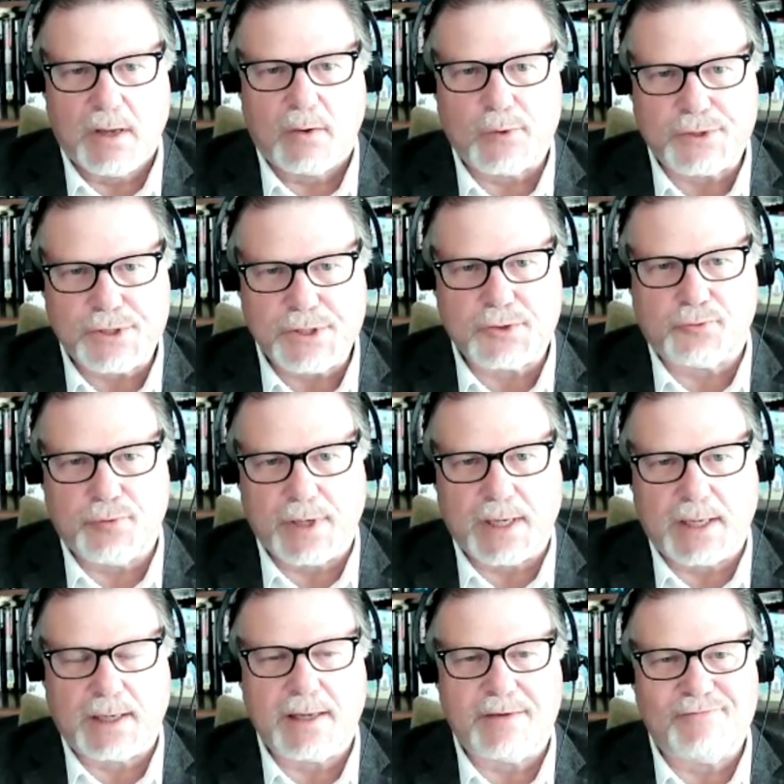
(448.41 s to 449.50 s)
which is
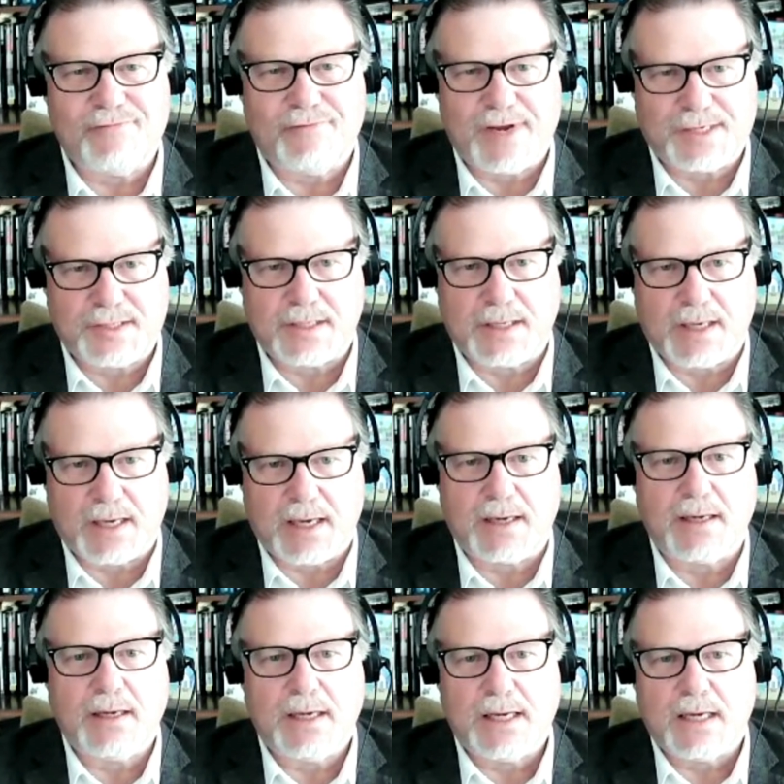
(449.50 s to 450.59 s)
really investigate
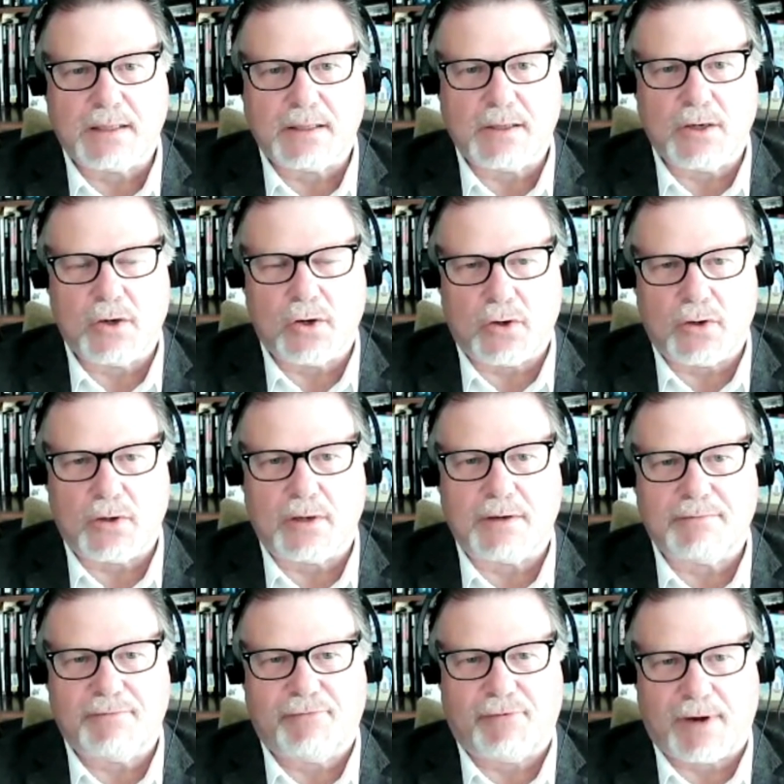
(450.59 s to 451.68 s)
and go
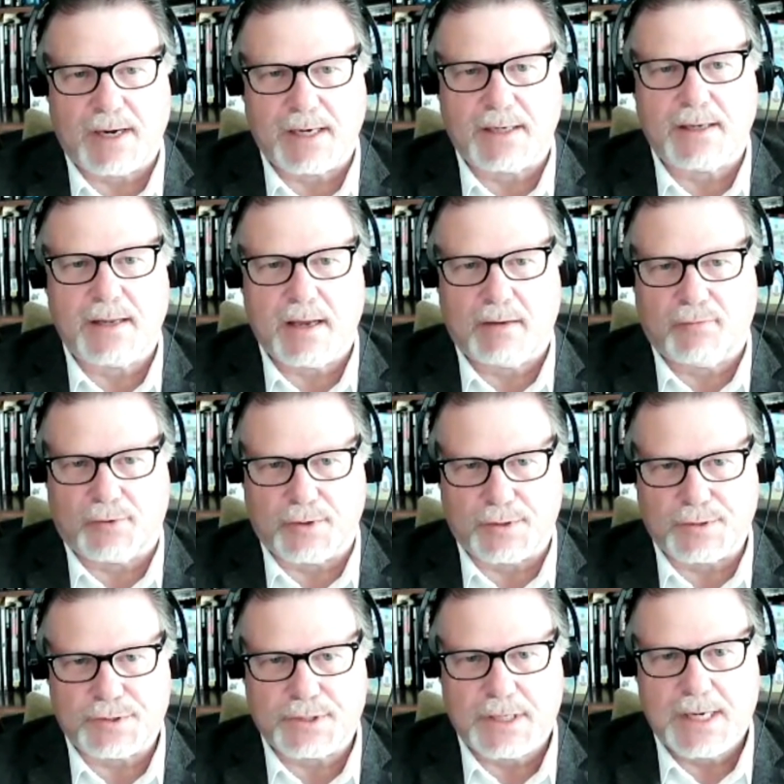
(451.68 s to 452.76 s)
and find the
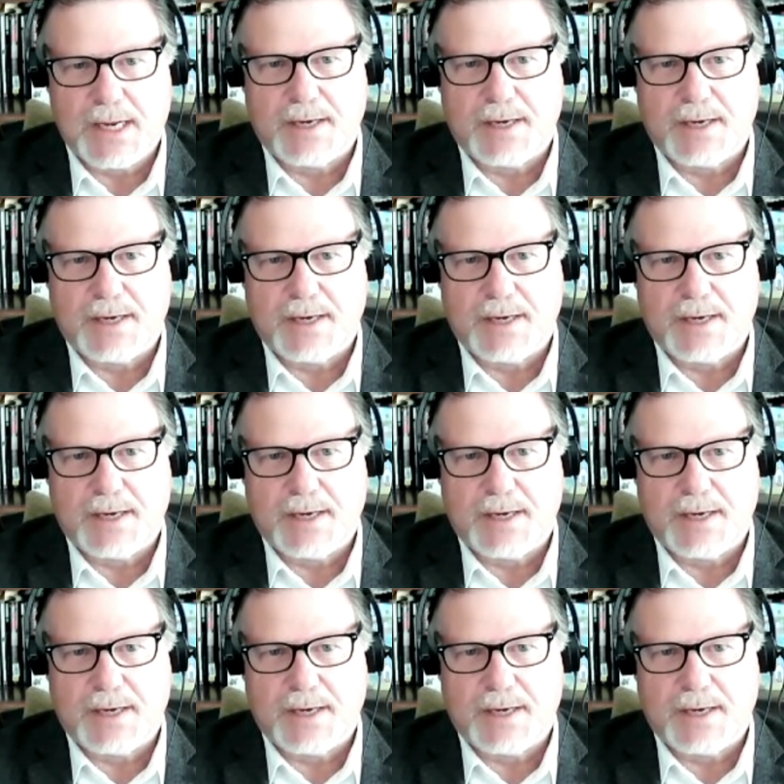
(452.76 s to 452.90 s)
evidence.